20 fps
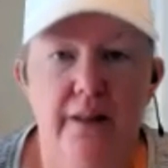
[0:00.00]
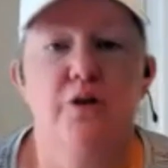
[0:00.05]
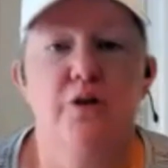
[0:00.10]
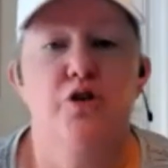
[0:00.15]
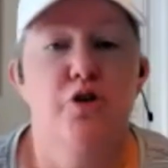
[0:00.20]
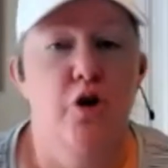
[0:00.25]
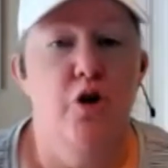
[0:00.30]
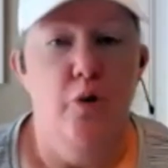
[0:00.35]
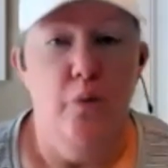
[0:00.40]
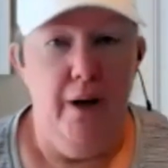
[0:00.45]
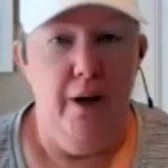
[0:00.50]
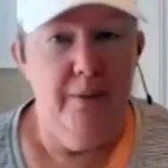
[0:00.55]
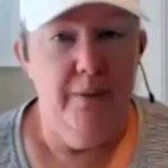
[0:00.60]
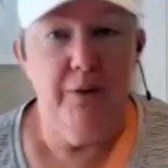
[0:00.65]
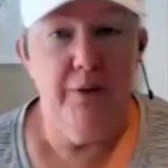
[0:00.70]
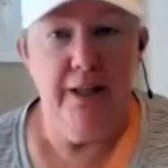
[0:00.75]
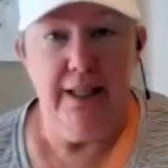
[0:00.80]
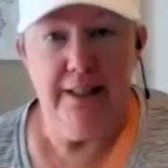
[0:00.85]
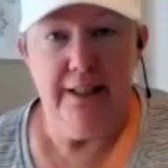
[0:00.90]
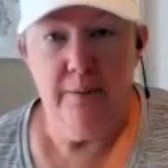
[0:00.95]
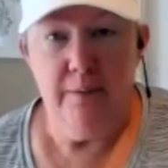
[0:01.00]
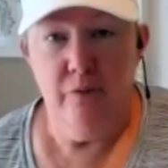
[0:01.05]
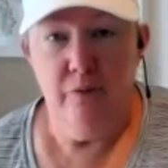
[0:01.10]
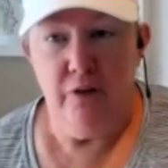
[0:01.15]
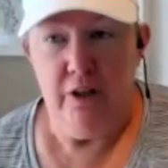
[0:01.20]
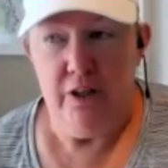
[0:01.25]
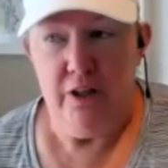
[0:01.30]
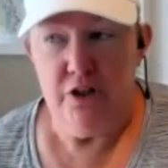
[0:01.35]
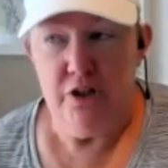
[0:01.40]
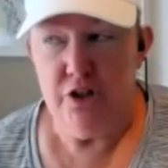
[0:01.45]
There's no way I'm going to get them
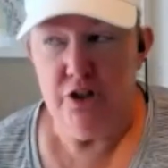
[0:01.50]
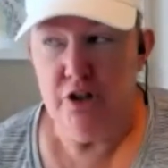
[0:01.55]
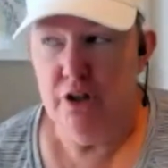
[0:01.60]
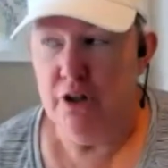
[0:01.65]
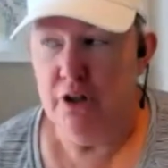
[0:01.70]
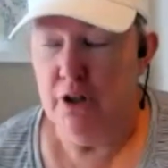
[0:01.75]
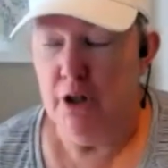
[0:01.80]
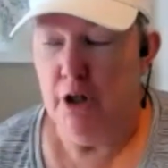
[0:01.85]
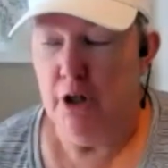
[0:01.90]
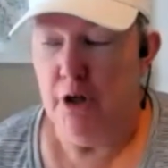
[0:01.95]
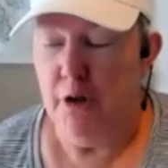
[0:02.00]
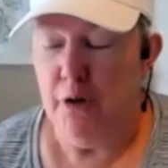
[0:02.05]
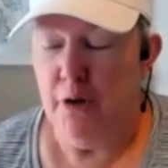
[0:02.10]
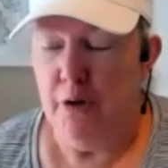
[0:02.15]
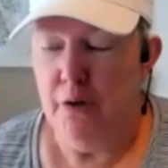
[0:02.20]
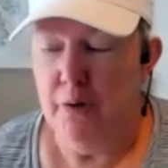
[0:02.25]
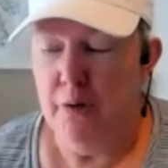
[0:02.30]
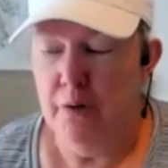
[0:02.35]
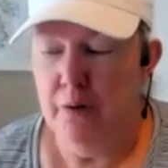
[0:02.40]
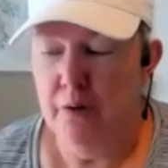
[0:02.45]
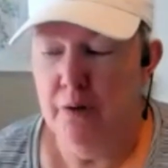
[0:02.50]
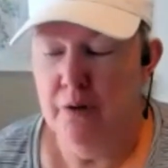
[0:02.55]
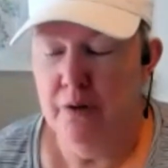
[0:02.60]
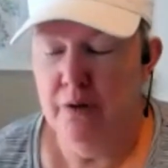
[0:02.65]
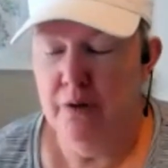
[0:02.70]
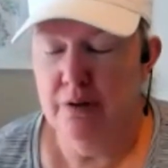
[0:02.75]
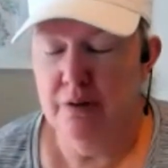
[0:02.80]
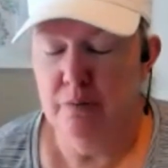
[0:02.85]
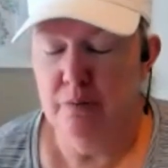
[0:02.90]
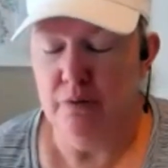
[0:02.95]
finished.
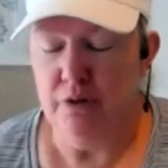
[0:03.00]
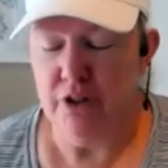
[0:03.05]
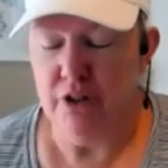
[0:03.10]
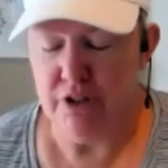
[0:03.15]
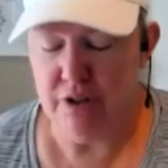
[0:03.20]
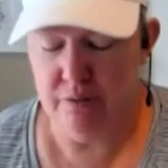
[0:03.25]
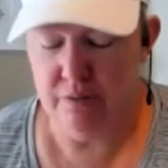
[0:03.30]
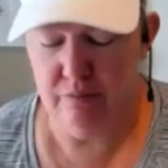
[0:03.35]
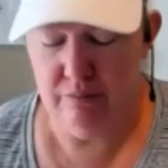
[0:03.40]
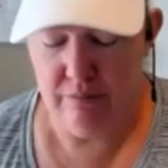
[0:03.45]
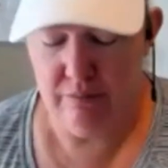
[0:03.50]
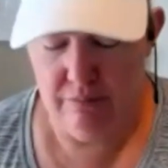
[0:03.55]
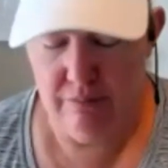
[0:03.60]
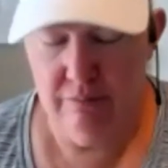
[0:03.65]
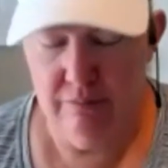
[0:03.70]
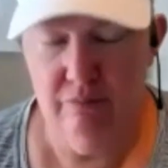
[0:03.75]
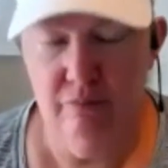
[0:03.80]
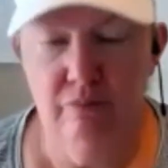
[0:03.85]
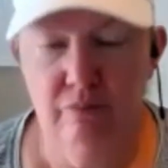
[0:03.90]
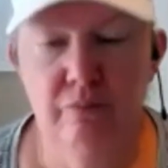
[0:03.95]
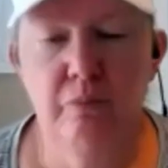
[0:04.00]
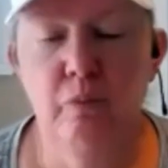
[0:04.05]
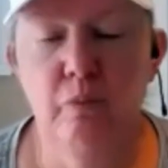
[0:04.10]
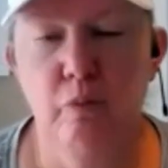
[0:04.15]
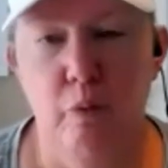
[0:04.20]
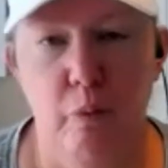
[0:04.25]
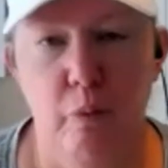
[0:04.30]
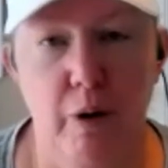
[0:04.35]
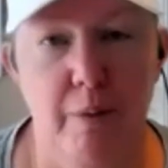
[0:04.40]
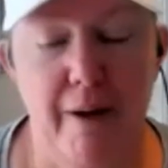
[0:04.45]

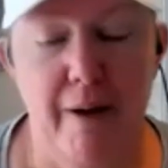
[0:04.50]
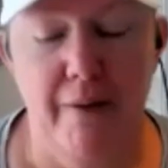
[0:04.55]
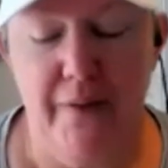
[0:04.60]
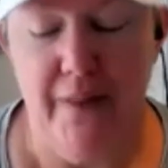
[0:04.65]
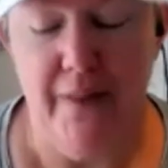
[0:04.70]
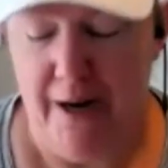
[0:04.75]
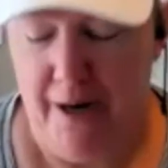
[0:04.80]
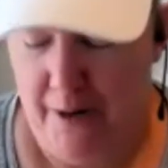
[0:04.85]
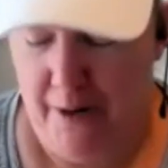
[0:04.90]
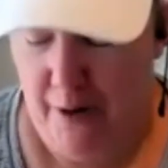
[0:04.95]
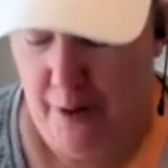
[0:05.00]
We'll worry about that at